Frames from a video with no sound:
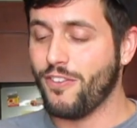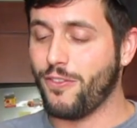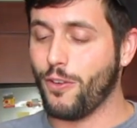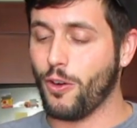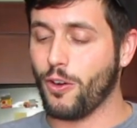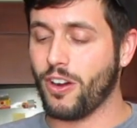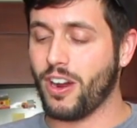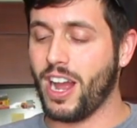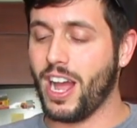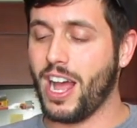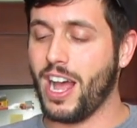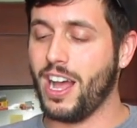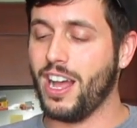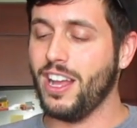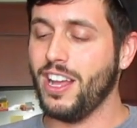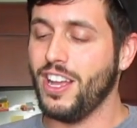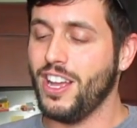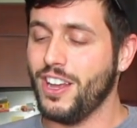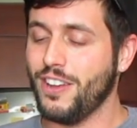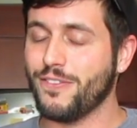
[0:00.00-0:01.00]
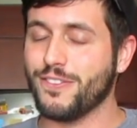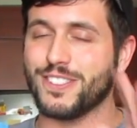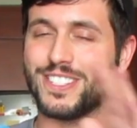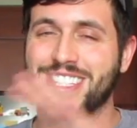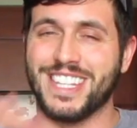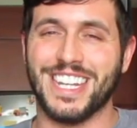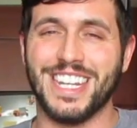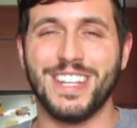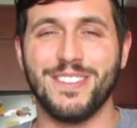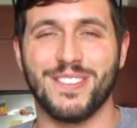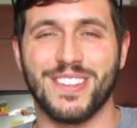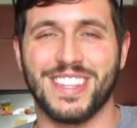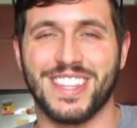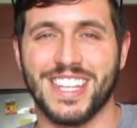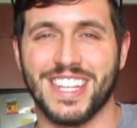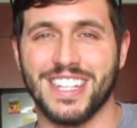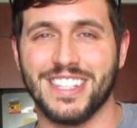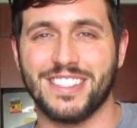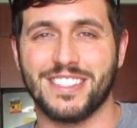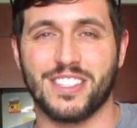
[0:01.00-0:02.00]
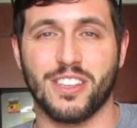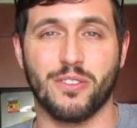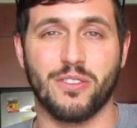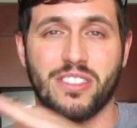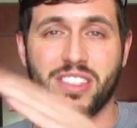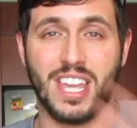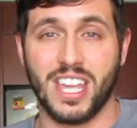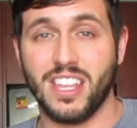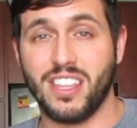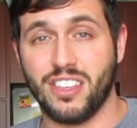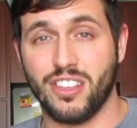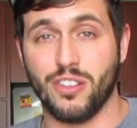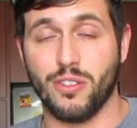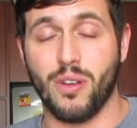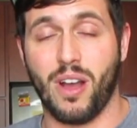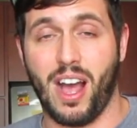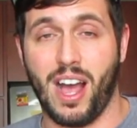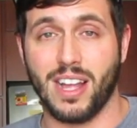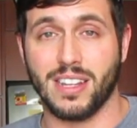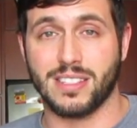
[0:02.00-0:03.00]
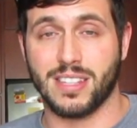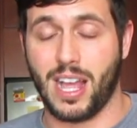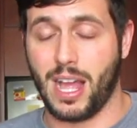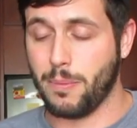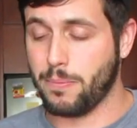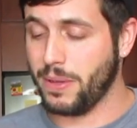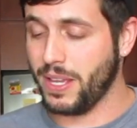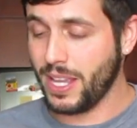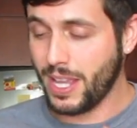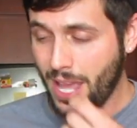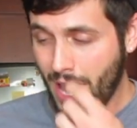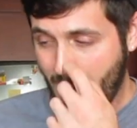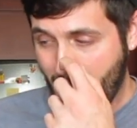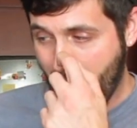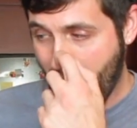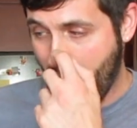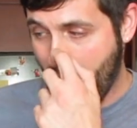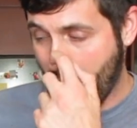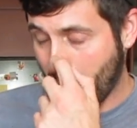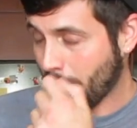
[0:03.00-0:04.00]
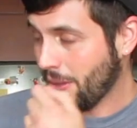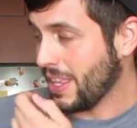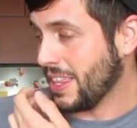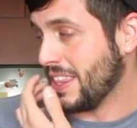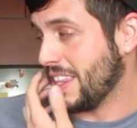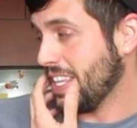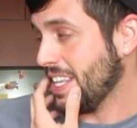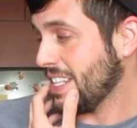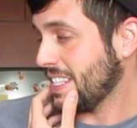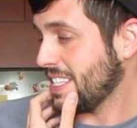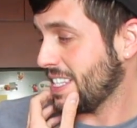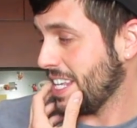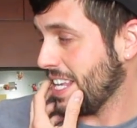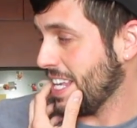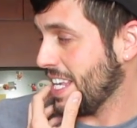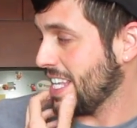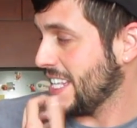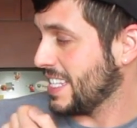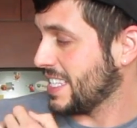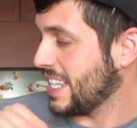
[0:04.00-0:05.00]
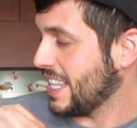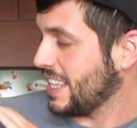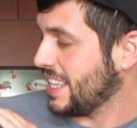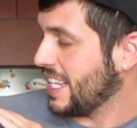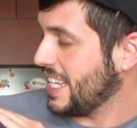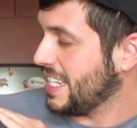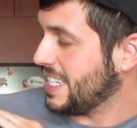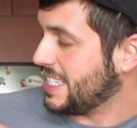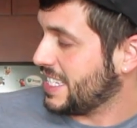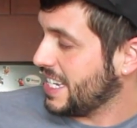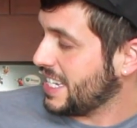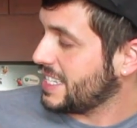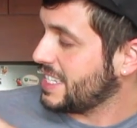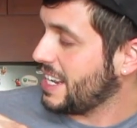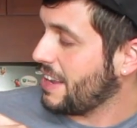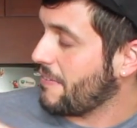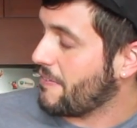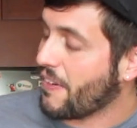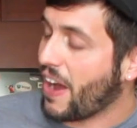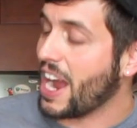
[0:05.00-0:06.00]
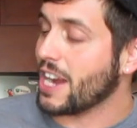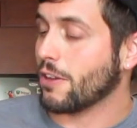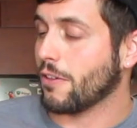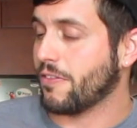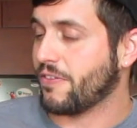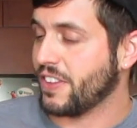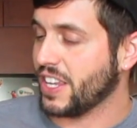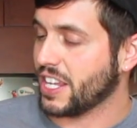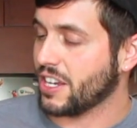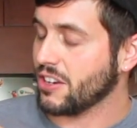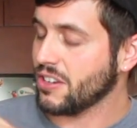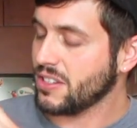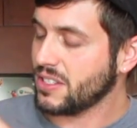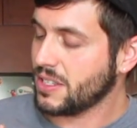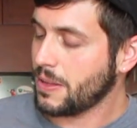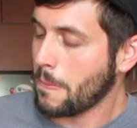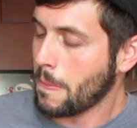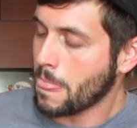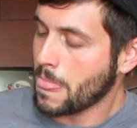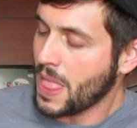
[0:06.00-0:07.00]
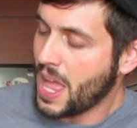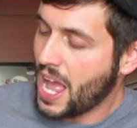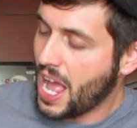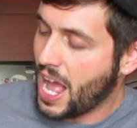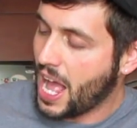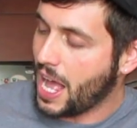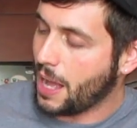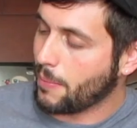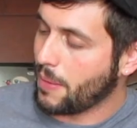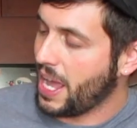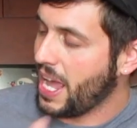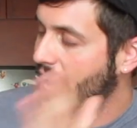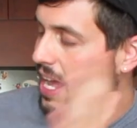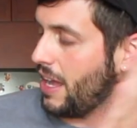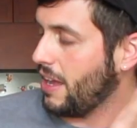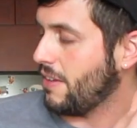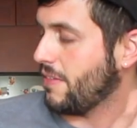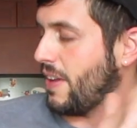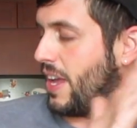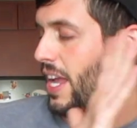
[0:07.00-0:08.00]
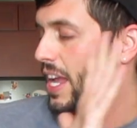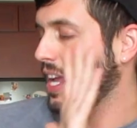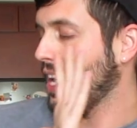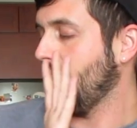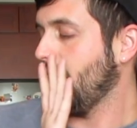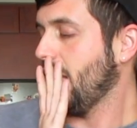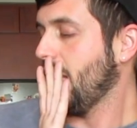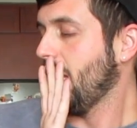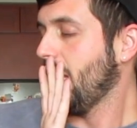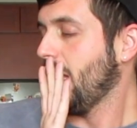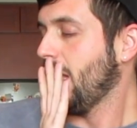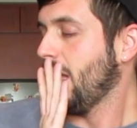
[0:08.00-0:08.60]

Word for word: for, uh, for sending me this. So thank you, Hot Topic. Um, this is the Disney vinyl figures. Um, I have a